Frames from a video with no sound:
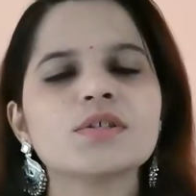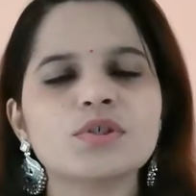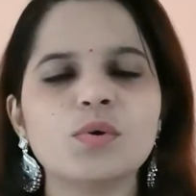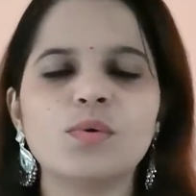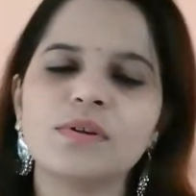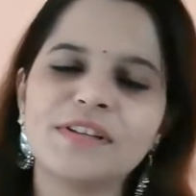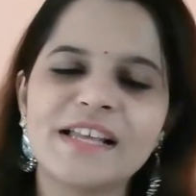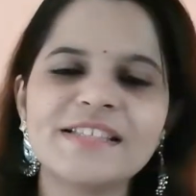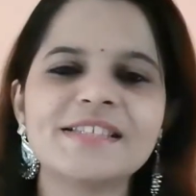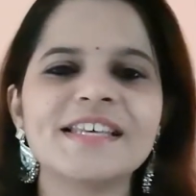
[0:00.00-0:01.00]
So
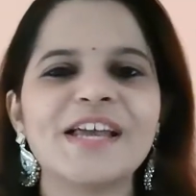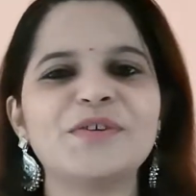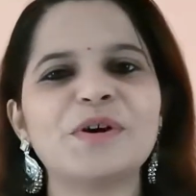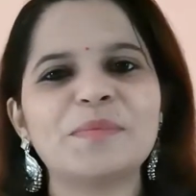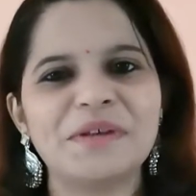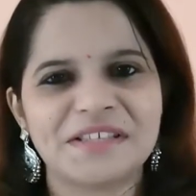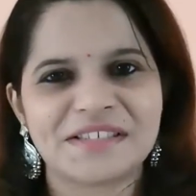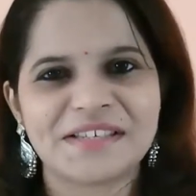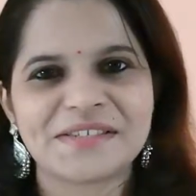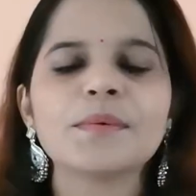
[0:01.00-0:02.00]
let's get to a
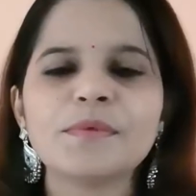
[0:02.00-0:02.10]
basic.